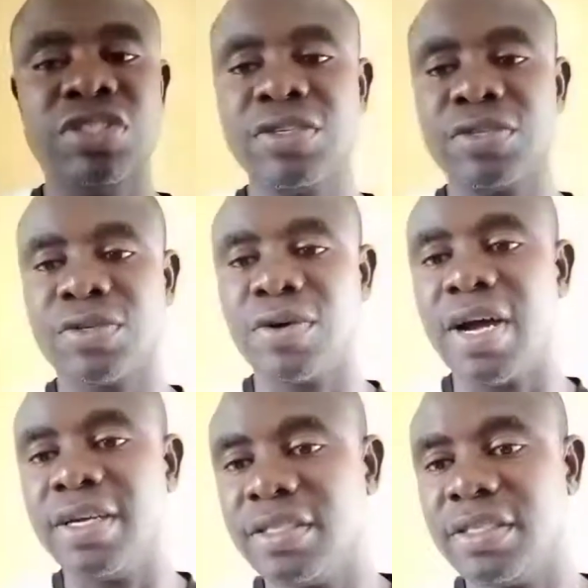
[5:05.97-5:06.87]

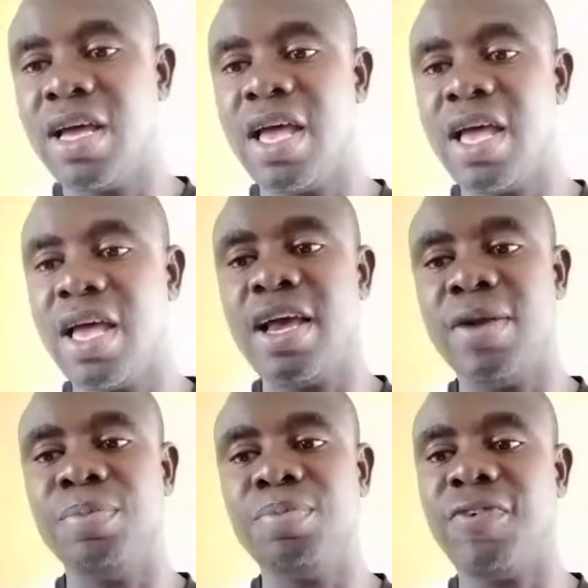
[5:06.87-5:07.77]
Christ,
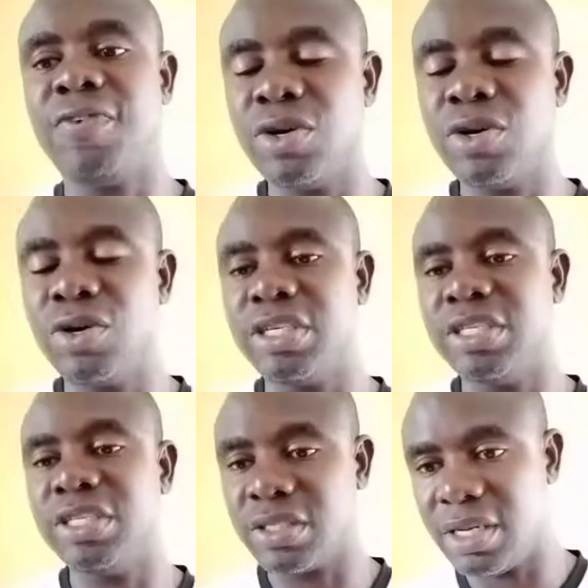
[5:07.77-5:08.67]
and Flecknoe
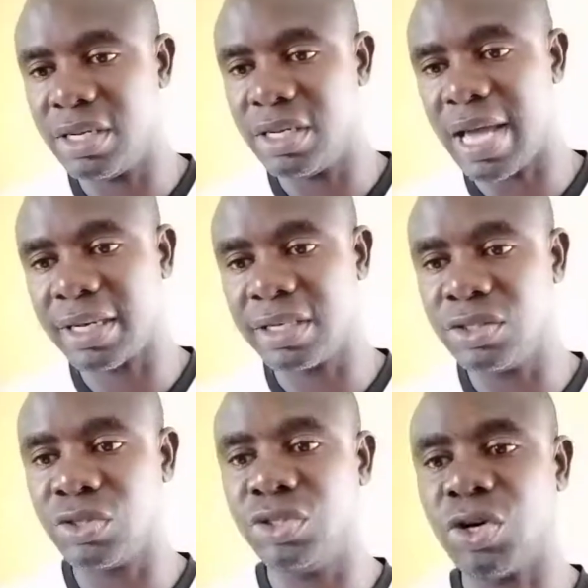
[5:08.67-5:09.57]
is likened
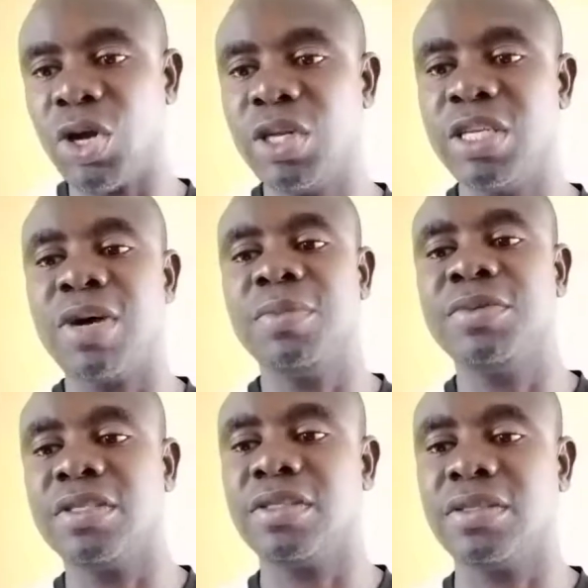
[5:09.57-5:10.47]
to John the
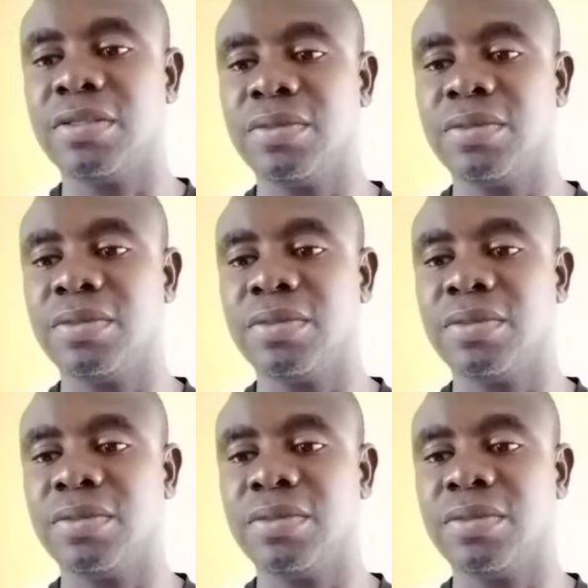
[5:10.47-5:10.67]
Baptist,